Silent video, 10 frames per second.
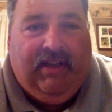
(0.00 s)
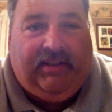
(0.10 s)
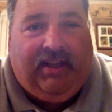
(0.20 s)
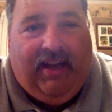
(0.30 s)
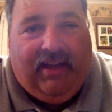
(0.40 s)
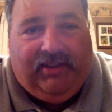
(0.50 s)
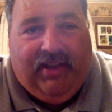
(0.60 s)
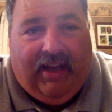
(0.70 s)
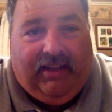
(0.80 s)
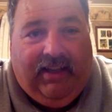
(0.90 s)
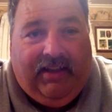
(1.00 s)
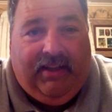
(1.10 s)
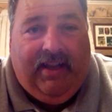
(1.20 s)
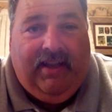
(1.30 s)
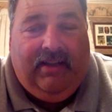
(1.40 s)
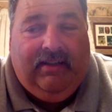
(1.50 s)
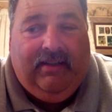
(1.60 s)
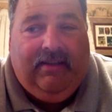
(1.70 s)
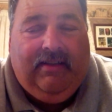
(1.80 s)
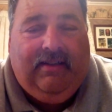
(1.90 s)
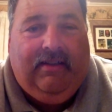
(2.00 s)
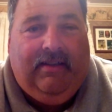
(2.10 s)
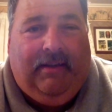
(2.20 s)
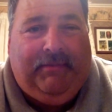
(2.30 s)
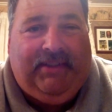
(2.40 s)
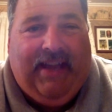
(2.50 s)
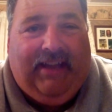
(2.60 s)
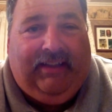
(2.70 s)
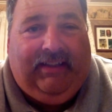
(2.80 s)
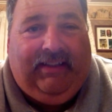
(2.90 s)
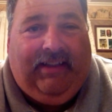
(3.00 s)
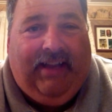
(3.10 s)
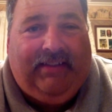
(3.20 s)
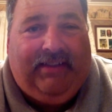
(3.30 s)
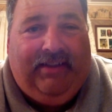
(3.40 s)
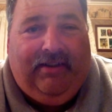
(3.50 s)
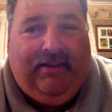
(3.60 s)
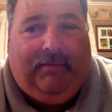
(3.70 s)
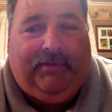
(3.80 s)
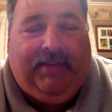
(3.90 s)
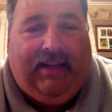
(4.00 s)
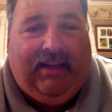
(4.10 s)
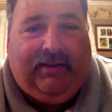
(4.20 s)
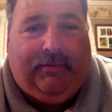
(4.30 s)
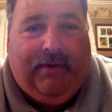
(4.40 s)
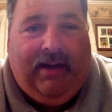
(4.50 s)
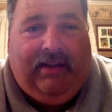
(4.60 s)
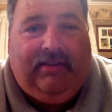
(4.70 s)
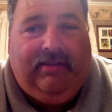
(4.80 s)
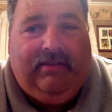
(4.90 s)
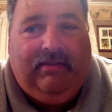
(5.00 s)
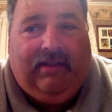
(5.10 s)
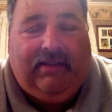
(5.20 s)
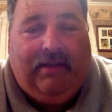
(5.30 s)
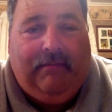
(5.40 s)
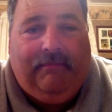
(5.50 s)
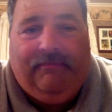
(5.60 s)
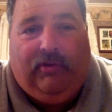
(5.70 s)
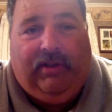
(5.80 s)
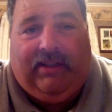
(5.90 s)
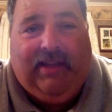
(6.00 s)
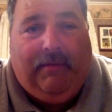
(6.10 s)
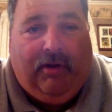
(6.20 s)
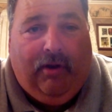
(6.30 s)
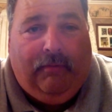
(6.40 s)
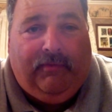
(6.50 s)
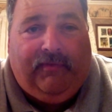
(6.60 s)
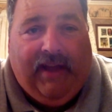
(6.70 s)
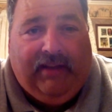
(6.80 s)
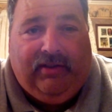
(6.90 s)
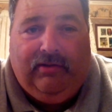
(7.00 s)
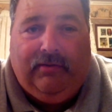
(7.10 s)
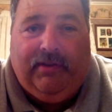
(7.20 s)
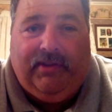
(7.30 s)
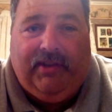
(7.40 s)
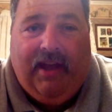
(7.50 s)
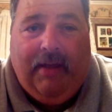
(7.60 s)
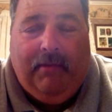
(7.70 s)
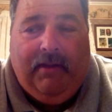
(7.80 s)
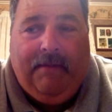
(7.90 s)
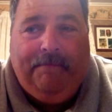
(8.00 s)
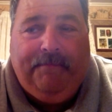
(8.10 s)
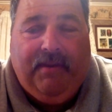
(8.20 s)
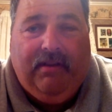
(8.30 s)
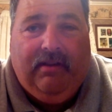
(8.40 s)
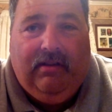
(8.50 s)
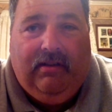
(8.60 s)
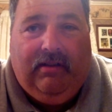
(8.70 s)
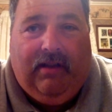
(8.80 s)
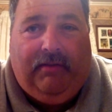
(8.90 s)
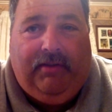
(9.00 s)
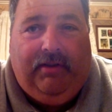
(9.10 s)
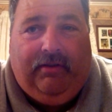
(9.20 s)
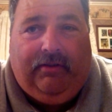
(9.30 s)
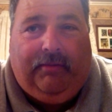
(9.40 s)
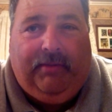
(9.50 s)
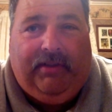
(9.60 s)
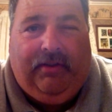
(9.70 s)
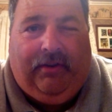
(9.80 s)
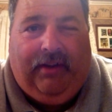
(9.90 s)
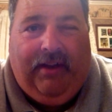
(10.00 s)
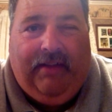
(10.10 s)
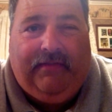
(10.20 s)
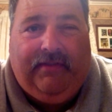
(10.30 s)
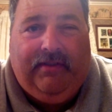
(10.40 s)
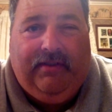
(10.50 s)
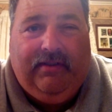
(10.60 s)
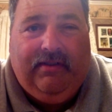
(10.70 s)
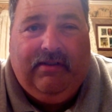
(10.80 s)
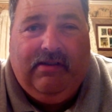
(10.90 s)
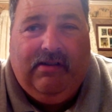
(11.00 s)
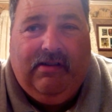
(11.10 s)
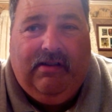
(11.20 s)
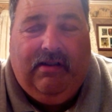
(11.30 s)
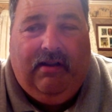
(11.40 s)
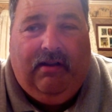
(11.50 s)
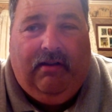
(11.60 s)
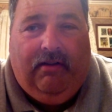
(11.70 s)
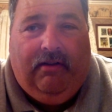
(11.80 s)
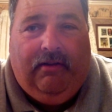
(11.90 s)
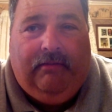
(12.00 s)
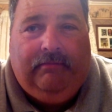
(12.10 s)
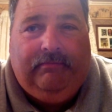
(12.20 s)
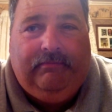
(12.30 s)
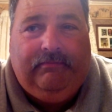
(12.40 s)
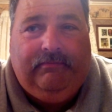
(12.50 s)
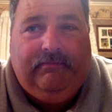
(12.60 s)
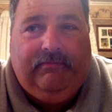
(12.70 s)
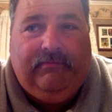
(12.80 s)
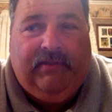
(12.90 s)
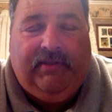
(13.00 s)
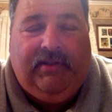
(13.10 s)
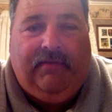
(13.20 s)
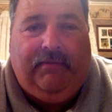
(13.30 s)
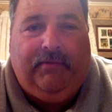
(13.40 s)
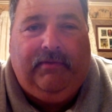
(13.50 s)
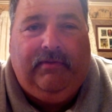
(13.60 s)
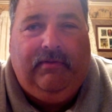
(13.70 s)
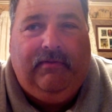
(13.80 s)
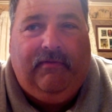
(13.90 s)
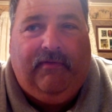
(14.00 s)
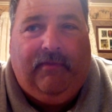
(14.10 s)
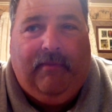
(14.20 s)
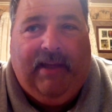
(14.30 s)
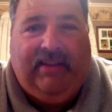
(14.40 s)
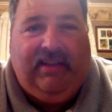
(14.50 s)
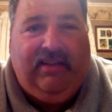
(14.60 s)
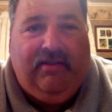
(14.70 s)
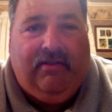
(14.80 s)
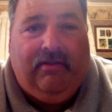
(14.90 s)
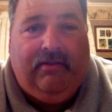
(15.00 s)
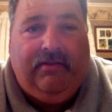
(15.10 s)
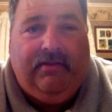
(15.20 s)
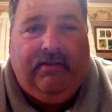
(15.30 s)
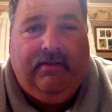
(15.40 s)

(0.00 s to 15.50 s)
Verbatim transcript: I took it out and shot the other day. I'm just kind of guessing here. I'm going to take it out the range next time. Well, next time I go, I'm going to fine tune the rear sight. But I was shooting a little bit to the left. Um, I shoot from from about 10 yards.